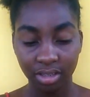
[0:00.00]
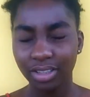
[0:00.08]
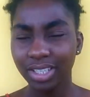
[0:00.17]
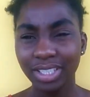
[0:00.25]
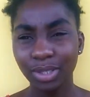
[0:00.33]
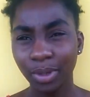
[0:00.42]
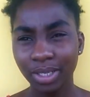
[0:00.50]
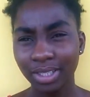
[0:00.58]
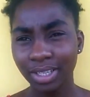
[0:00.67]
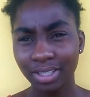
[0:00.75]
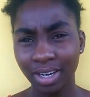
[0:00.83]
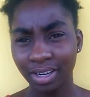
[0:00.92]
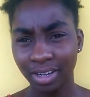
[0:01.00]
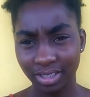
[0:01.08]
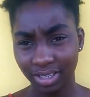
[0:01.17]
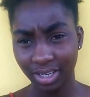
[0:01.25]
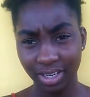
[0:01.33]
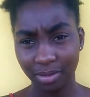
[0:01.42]
so these questions are not
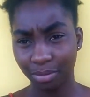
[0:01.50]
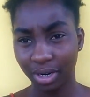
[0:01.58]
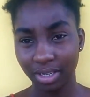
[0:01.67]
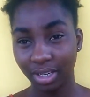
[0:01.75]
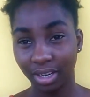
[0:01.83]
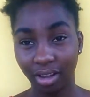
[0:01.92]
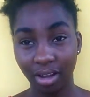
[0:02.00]
in any particular